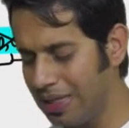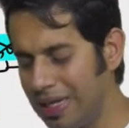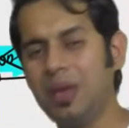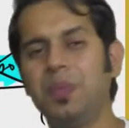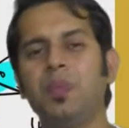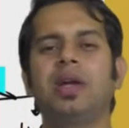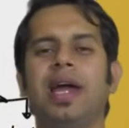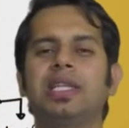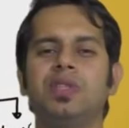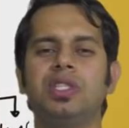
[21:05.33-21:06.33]
input
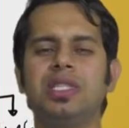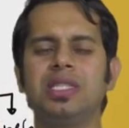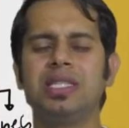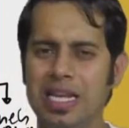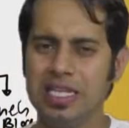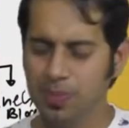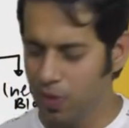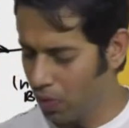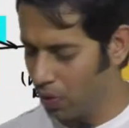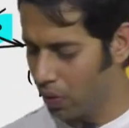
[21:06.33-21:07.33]
tax which is
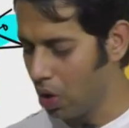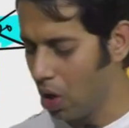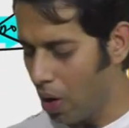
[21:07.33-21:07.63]
eligible for you.